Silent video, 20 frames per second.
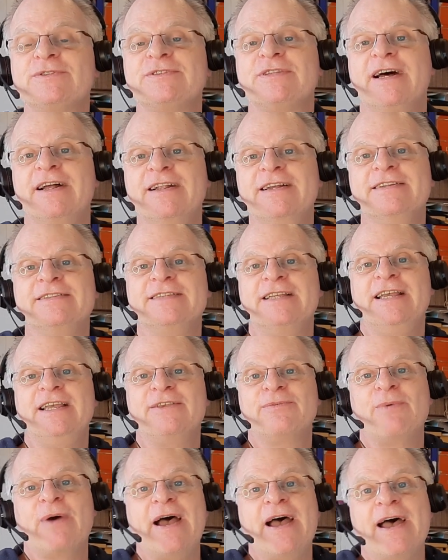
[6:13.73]
studies
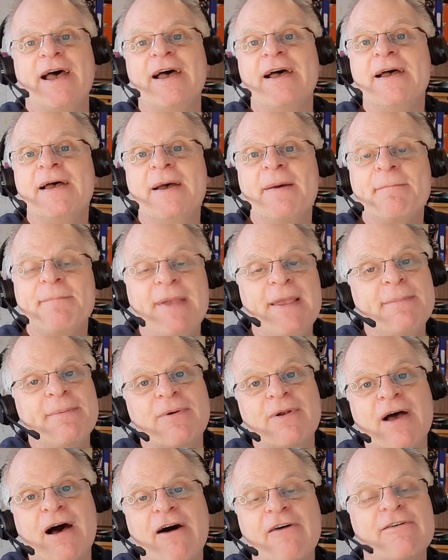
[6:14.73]
is where
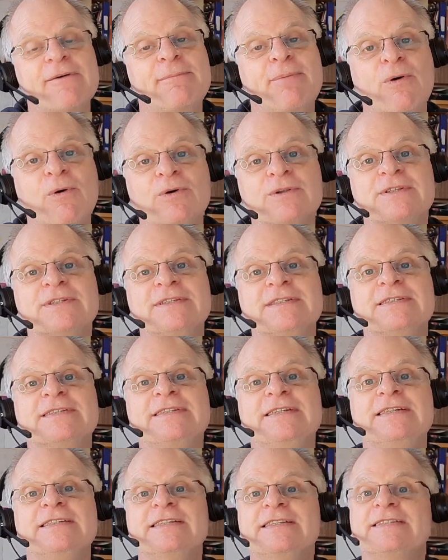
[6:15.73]
people are reporting
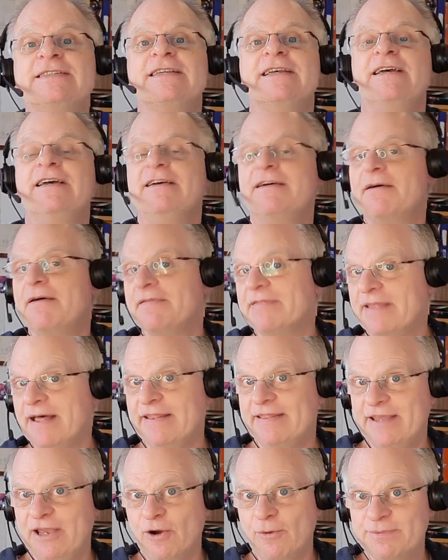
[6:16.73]
diseases
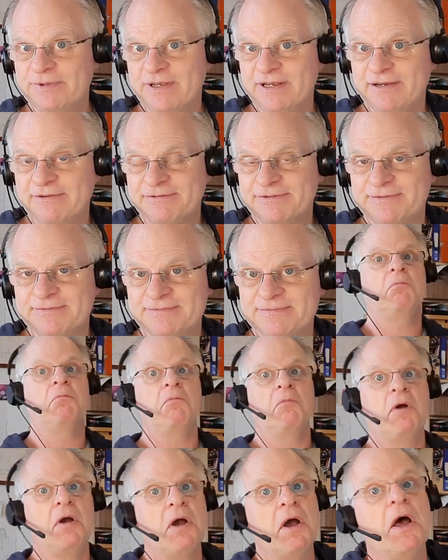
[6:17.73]
that they observe.
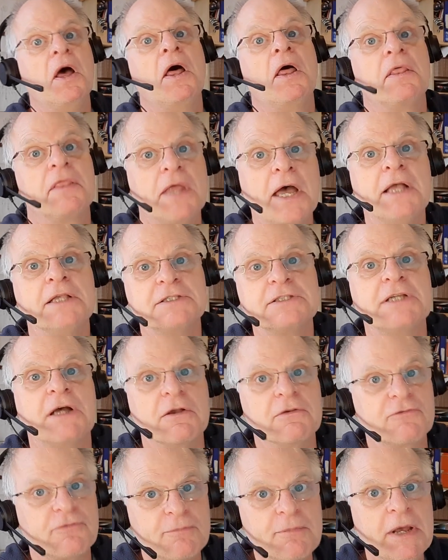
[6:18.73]
That
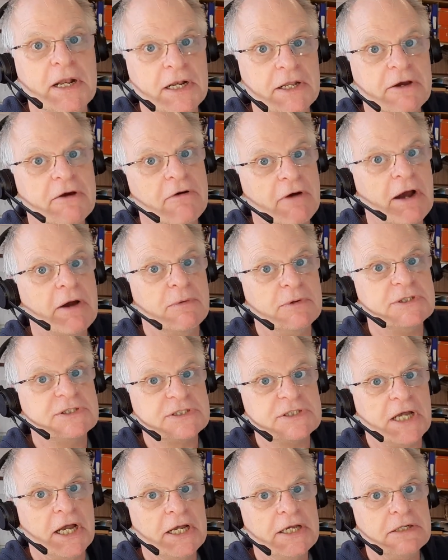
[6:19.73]
sounds familiar, I would
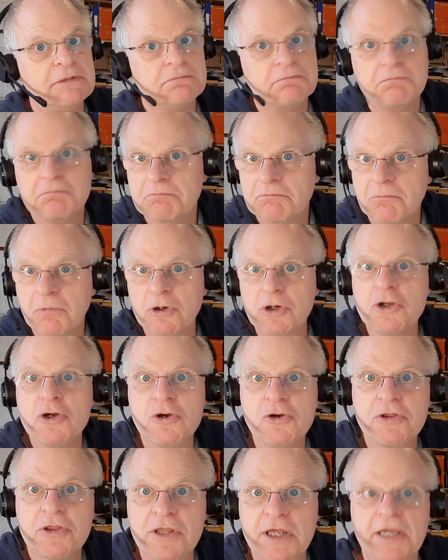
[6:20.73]
say. What do
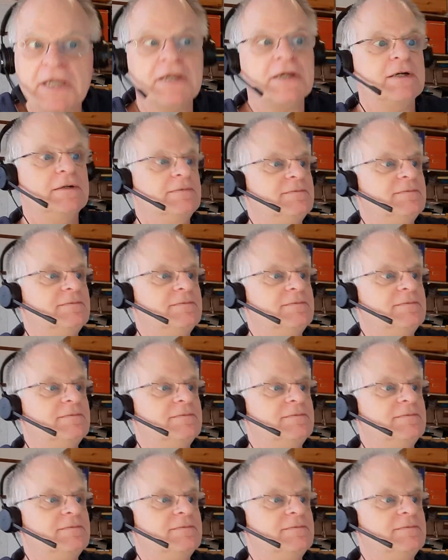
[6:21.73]
you think?